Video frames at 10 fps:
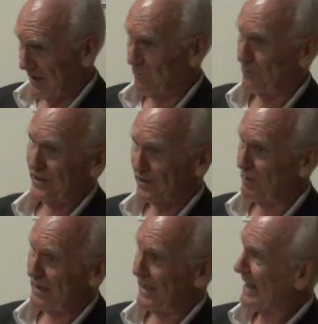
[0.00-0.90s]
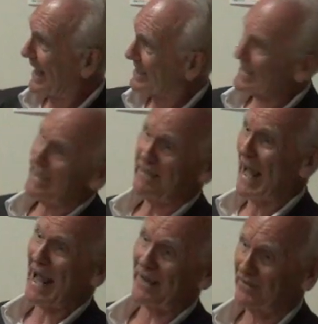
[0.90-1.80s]
and rich billionaires in
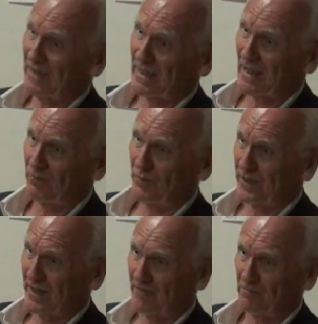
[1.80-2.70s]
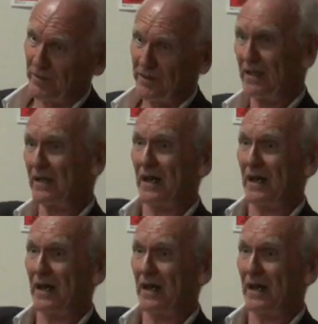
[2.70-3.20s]
hand and glove with the government